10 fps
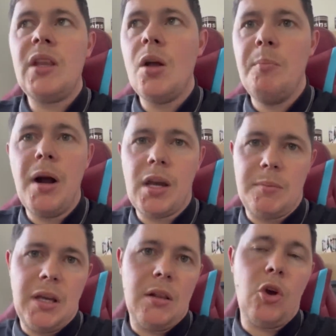bugging
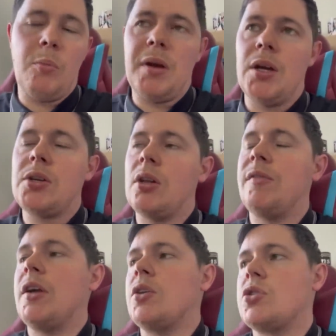me a little bit until I
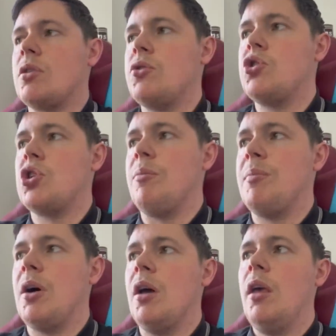find a solution. But